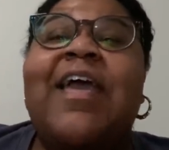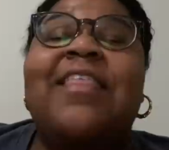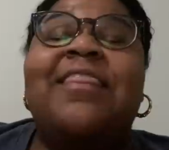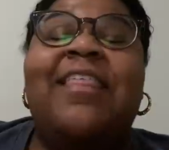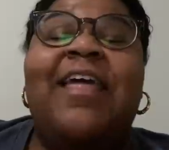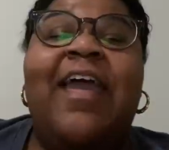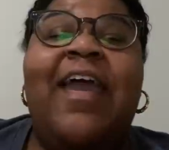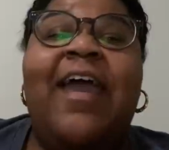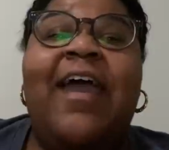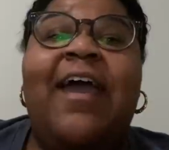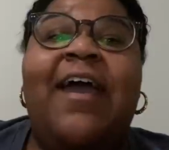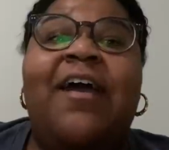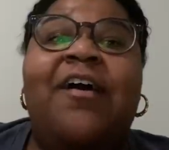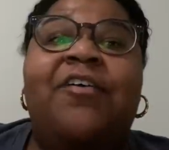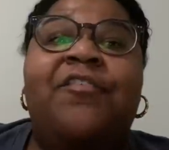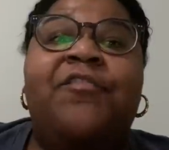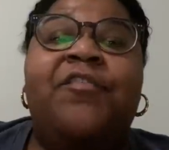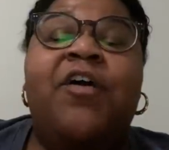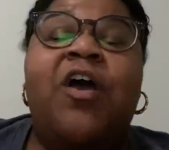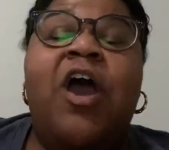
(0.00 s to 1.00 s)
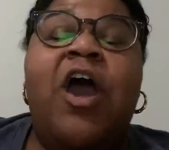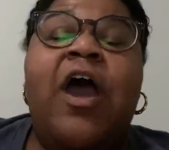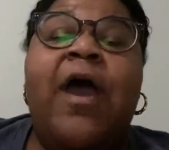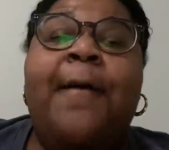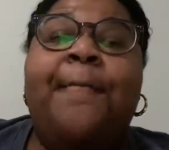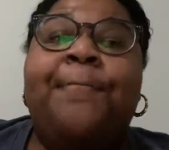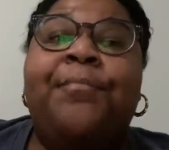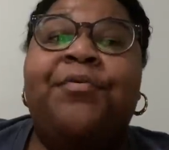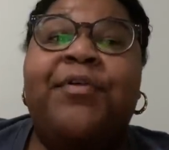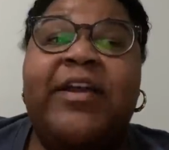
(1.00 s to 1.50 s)
They have
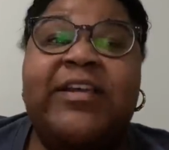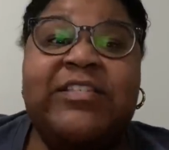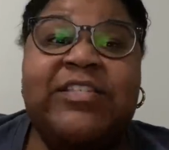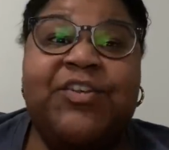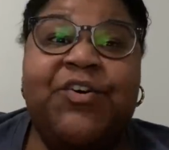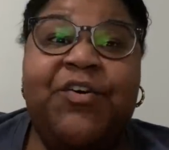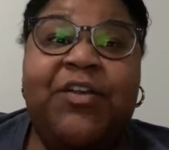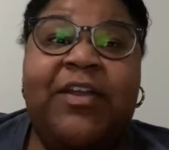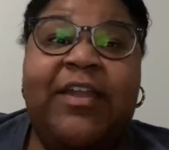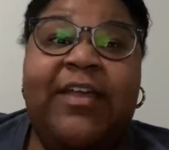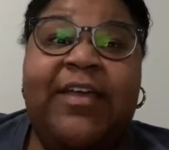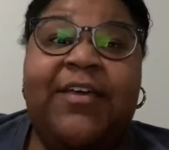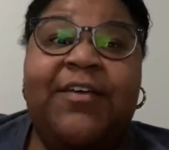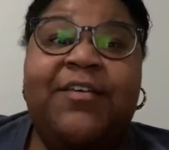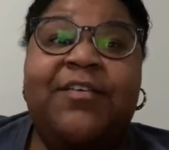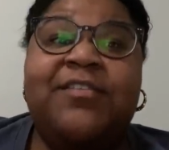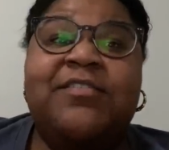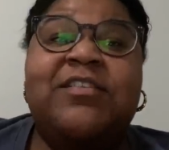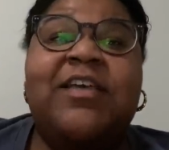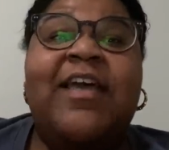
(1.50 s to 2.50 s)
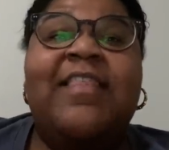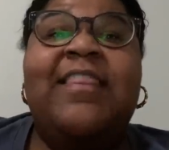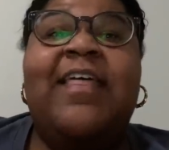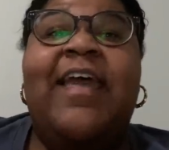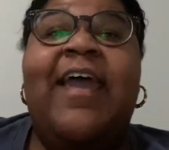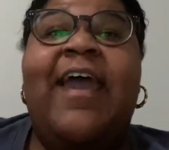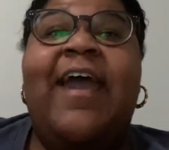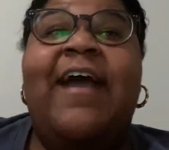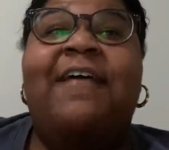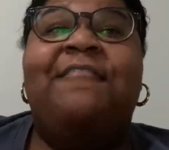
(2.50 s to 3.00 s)
press-on nails. They
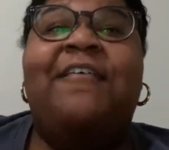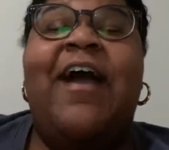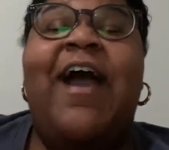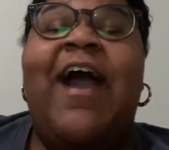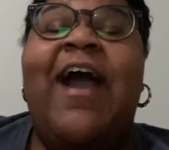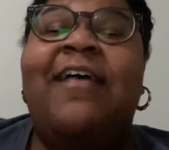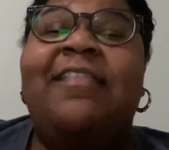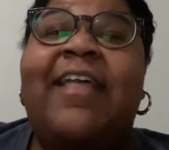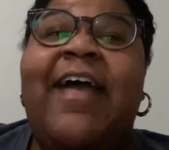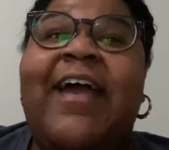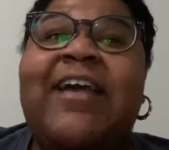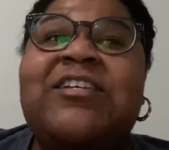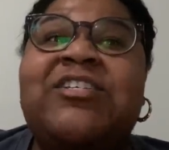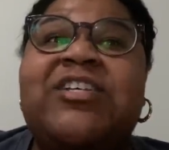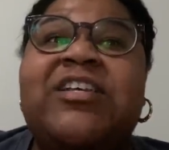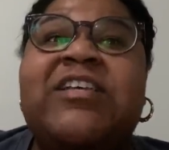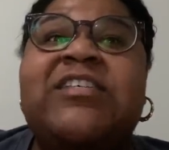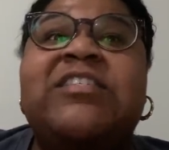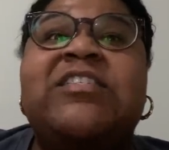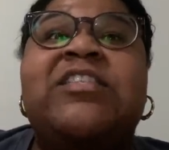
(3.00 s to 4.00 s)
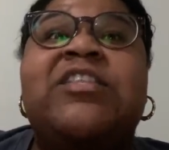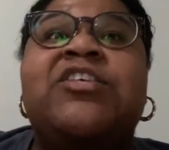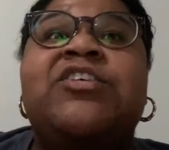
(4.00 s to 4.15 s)
have eyelashes.